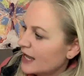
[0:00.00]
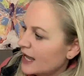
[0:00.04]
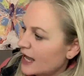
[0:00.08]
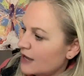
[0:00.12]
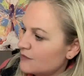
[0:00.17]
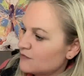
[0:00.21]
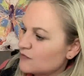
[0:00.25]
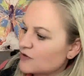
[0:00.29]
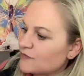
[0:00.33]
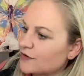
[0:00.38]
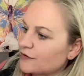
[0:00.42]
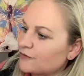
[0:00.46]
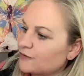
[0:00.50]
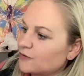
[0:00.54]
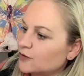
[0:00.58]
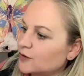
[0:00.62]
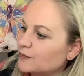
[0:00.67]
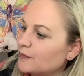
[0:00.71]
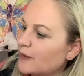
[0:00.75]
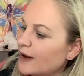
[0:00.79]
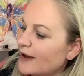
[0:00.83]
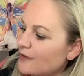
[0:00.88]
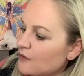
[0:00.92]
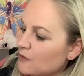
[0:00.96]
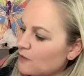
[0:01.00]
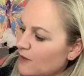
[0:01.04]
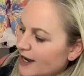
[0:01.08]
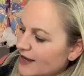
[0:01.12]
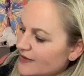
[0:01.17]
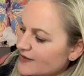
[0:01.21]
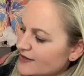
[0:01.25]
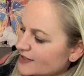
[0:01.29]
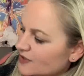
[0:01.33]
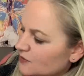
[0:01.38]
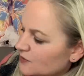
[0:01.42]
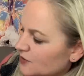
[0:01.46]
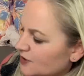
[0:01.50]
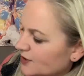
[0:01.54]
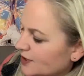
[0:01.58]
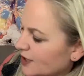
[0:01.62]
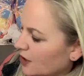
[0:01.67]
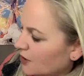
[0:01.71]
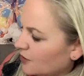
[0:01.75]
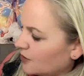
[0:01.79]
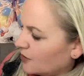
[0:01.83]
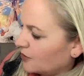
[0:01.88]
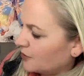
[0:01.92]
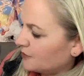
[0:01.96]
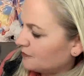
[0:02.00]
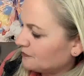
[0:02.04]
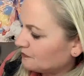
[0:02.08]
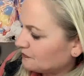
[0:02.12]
and moving forward by the way there's also